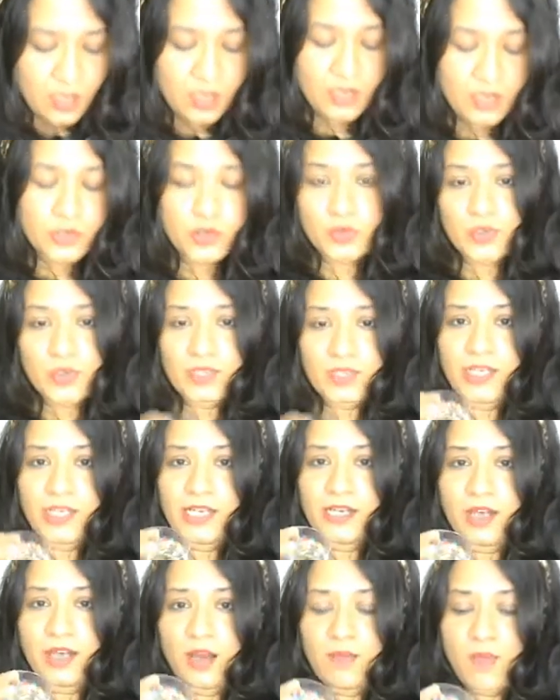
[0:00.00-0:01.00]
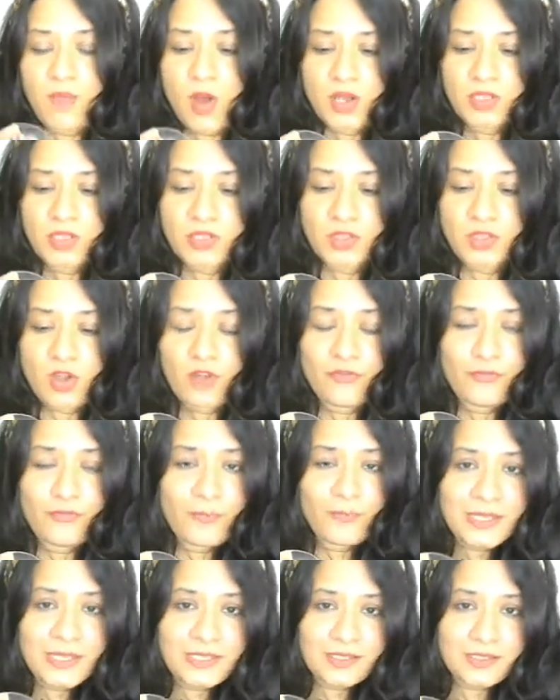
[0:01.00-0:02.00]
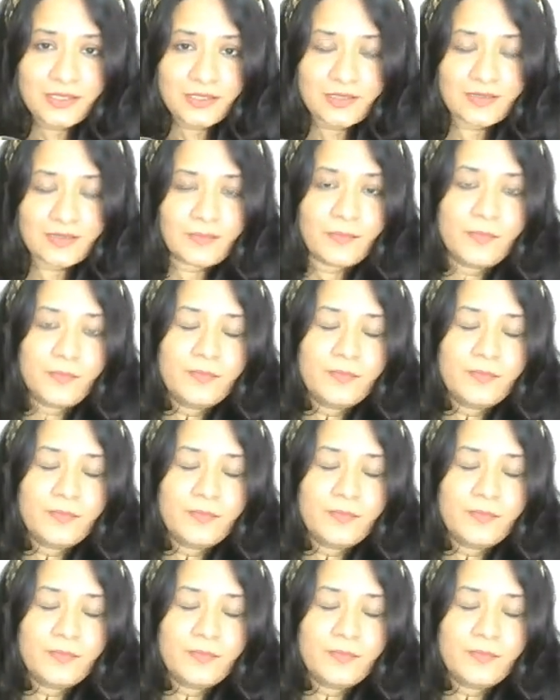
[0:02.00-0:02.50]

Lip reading: You will need a box of pins.